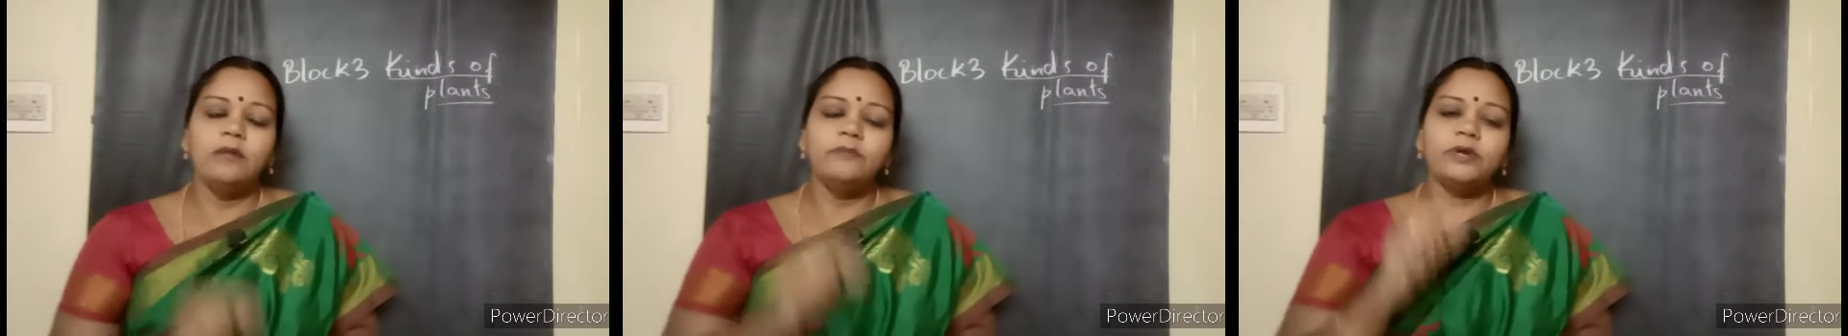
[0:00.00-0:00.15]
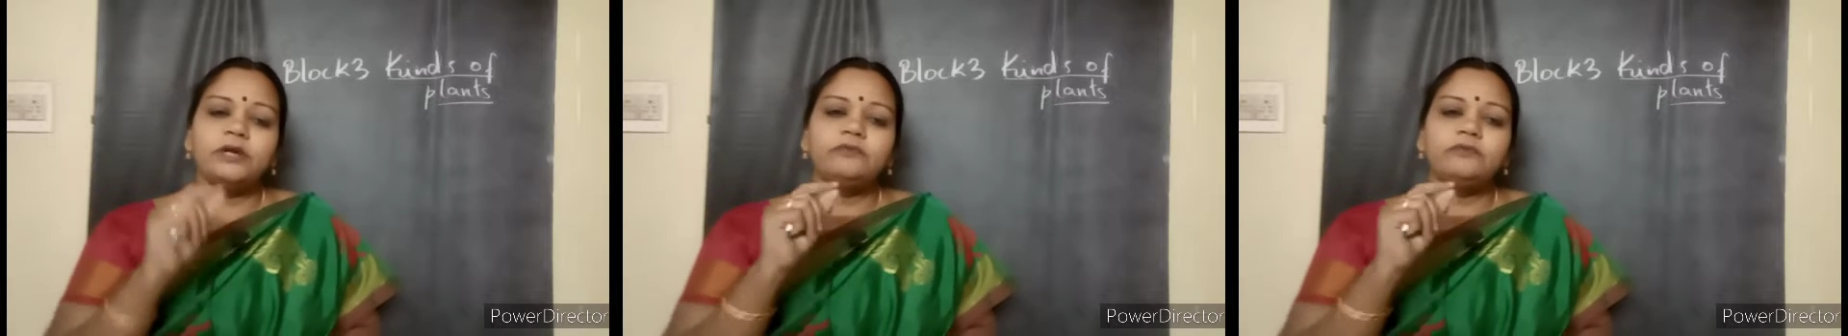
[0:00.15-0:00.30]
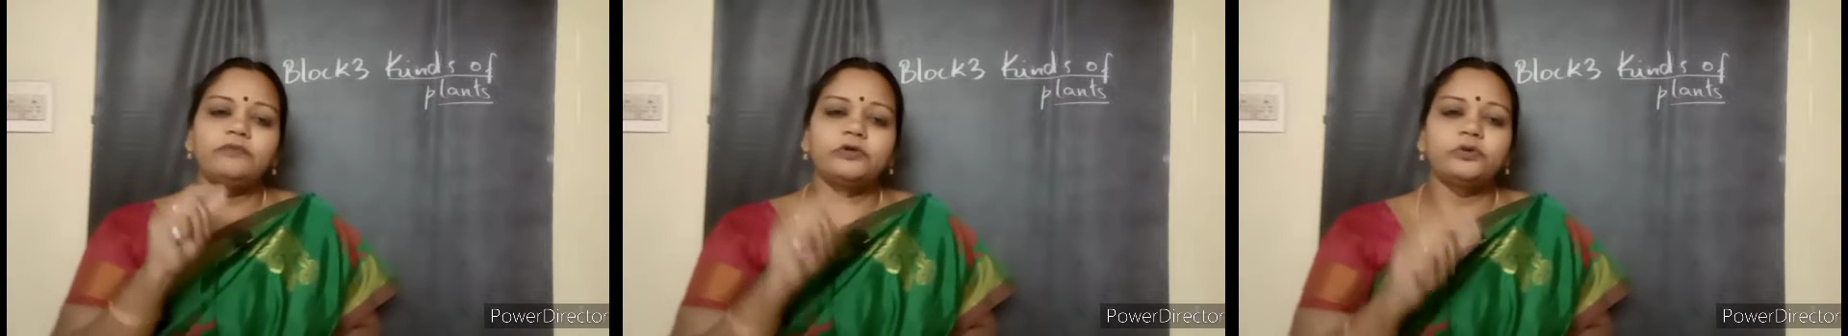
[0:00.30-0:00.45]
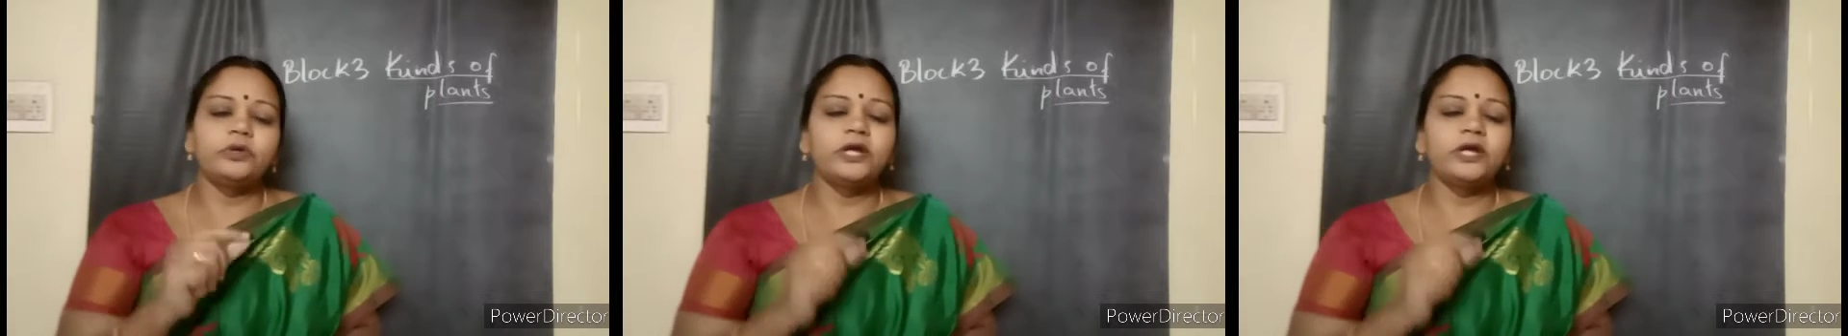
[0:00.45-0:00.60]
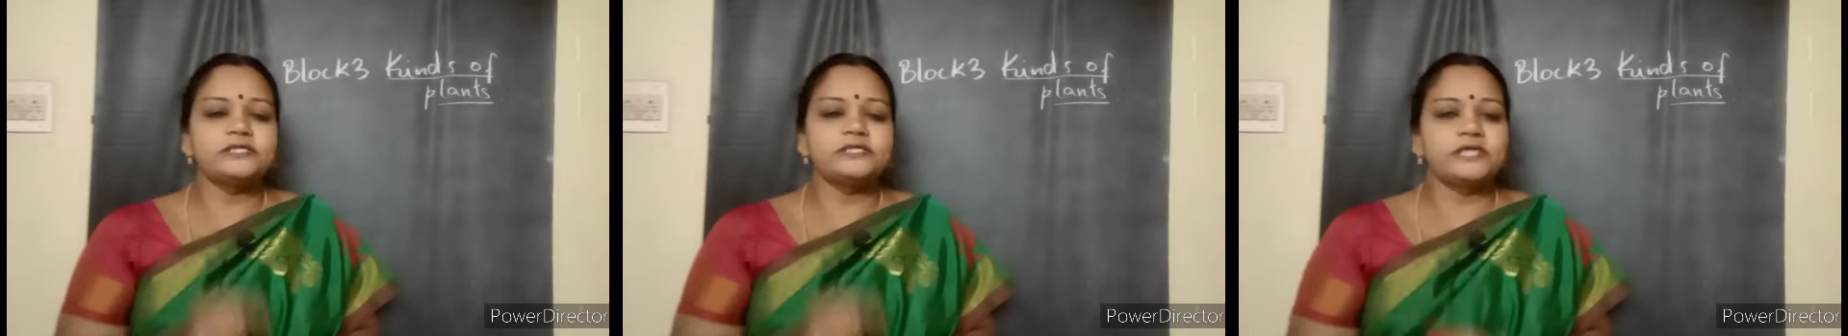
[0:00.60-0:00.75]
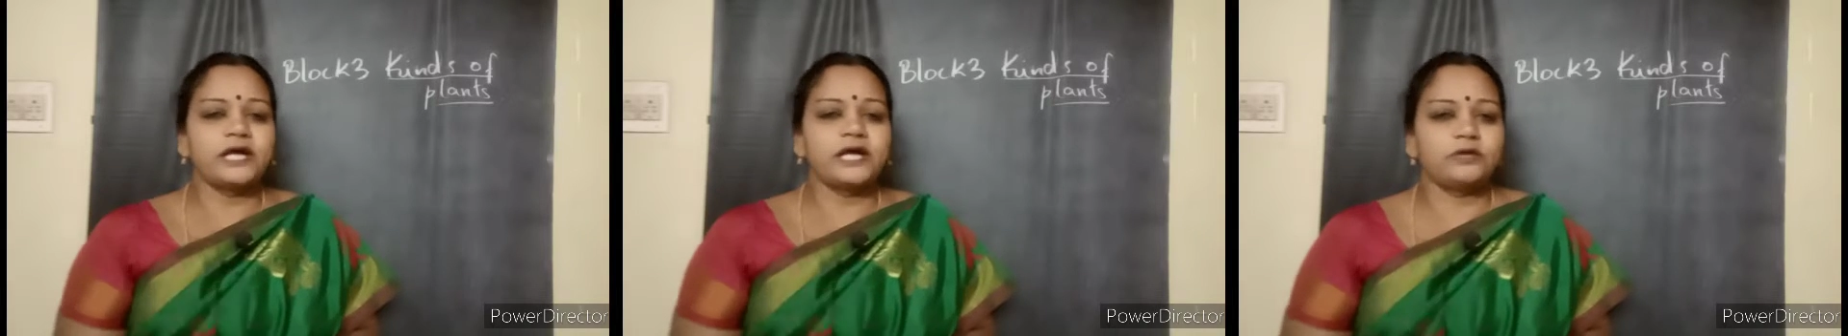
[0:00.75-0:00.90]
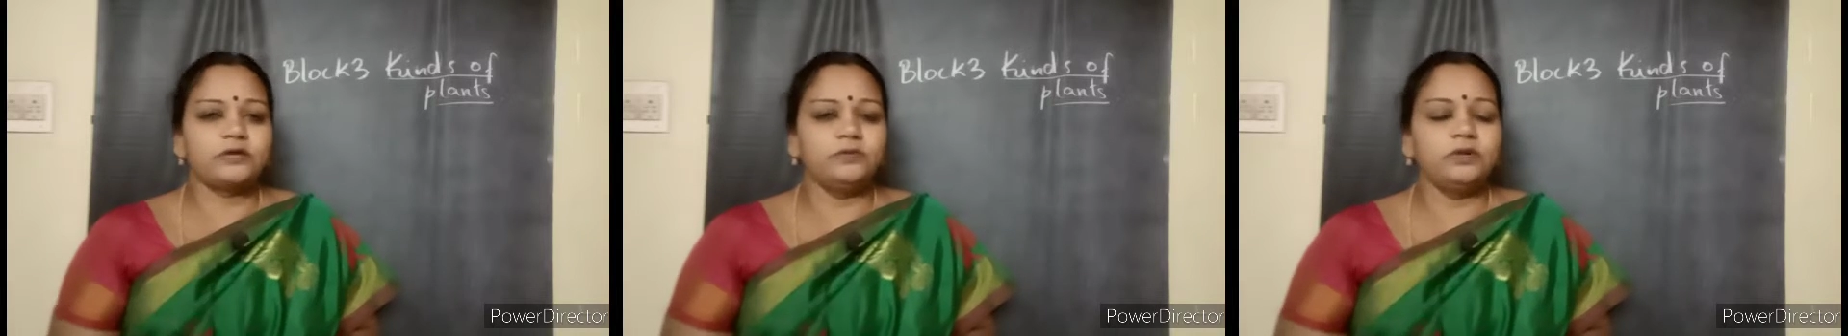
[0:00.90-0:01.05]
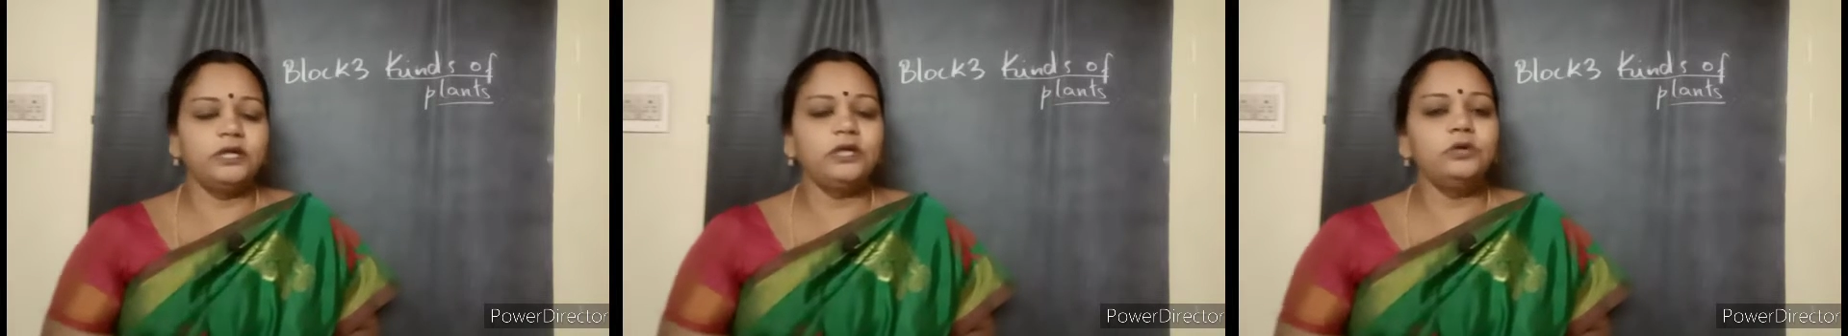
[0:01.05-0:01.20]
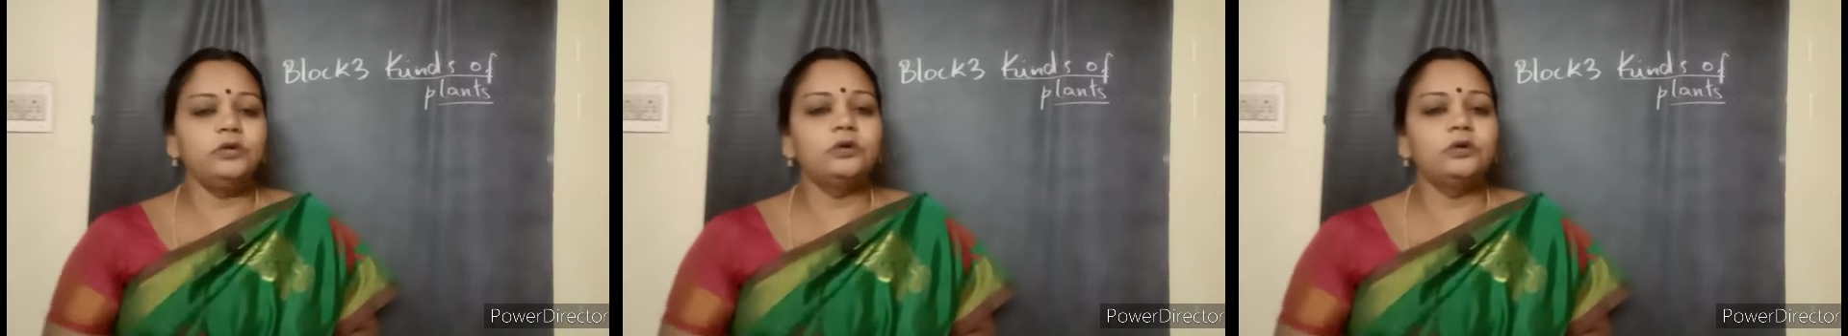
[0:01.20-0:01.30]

But for today's activity,